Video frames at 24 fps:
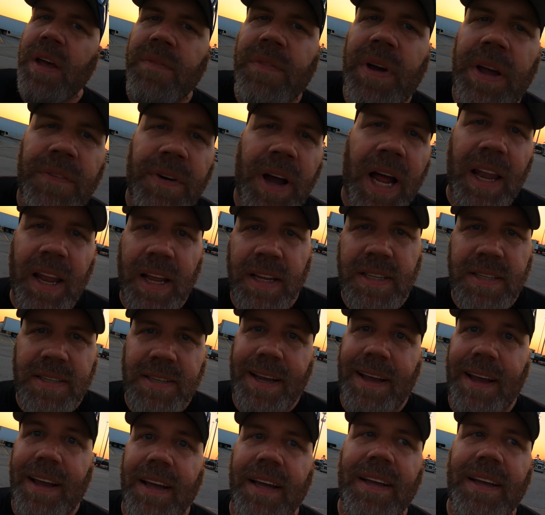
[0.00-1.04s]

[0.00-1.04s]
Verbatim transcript: But anyway, let's go.